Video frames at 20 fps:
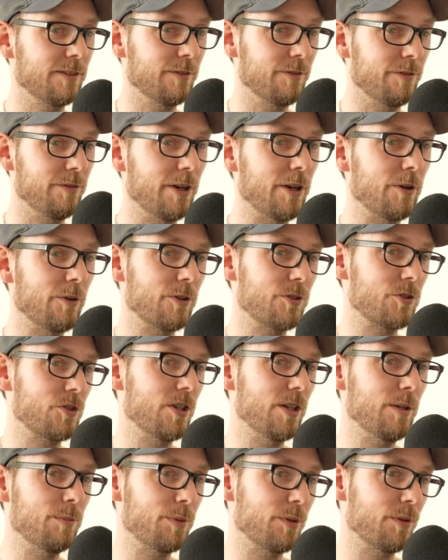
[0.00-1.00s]
very
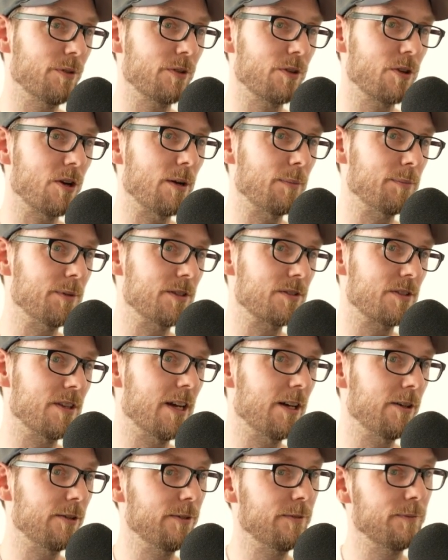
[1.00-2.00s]
cheap copies
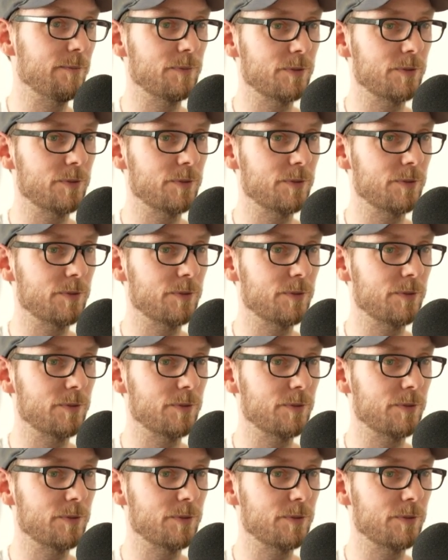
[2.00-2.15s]
now.